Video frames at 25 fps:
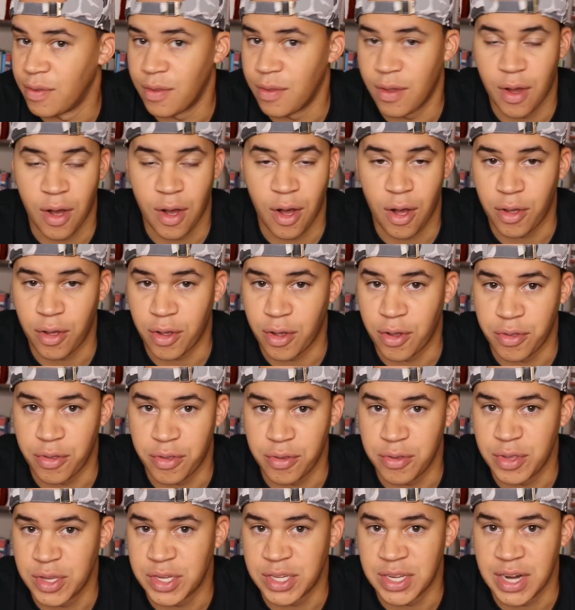all go
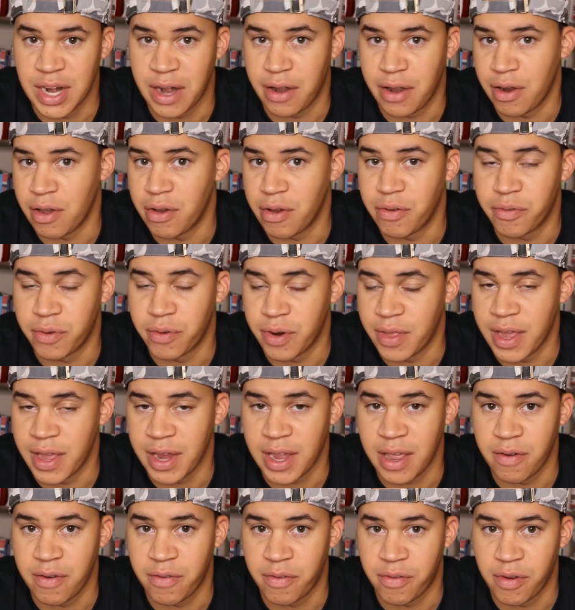through the scenario of where they
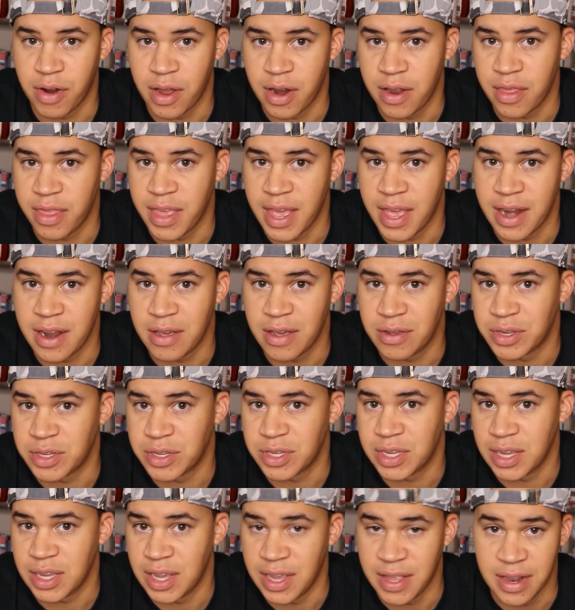confront
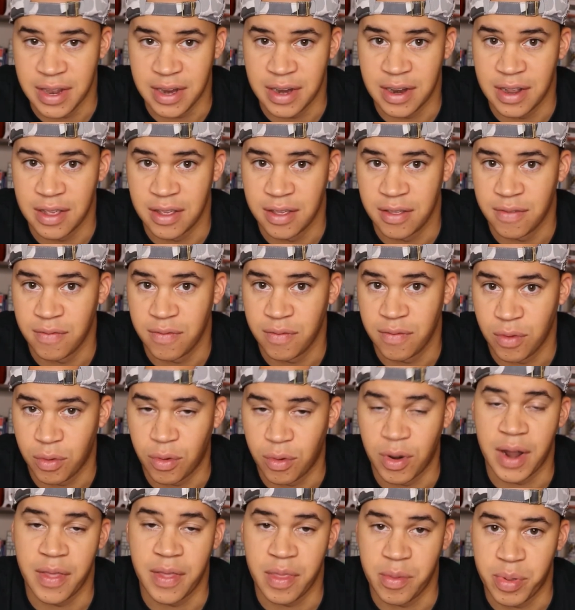Thanos in
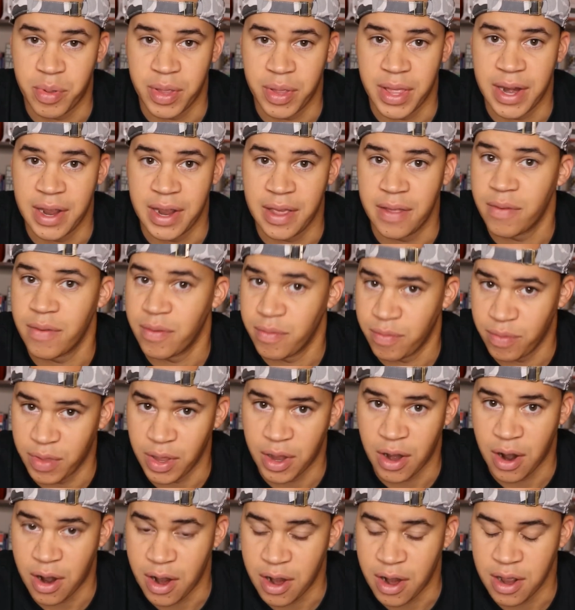or on the planet, the
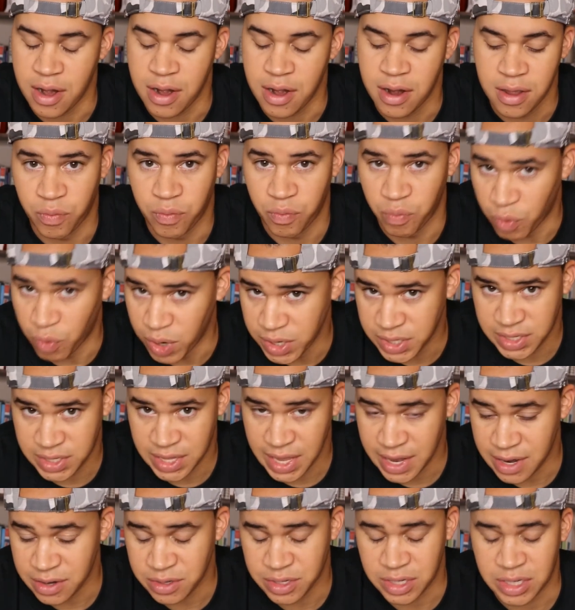Garden. Once
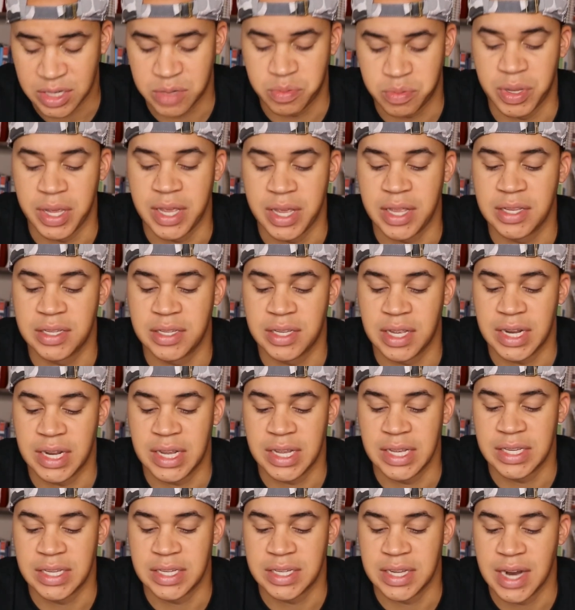Thanos explains that
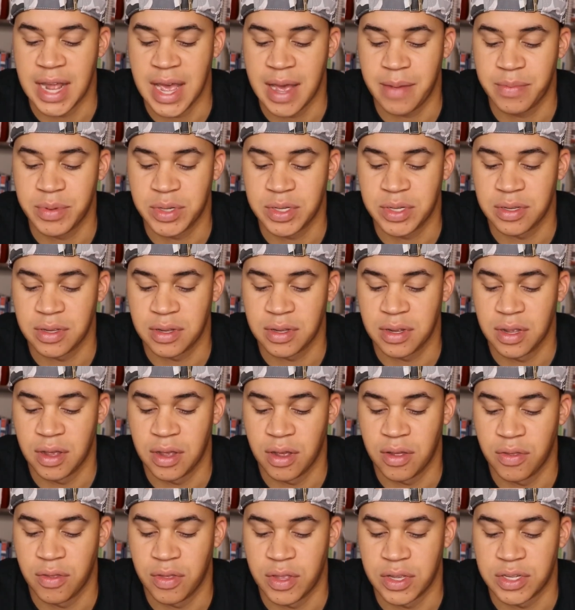he snaps
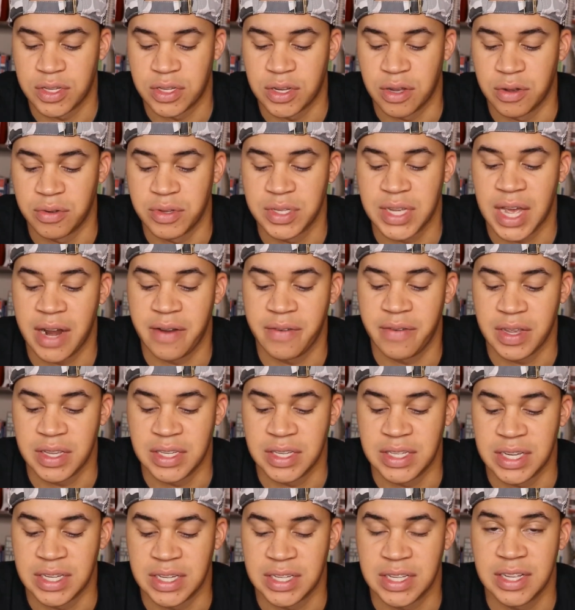the stones out of
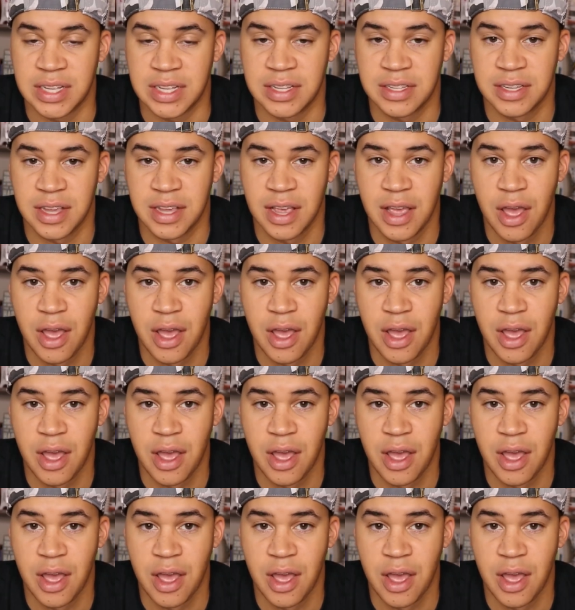existence,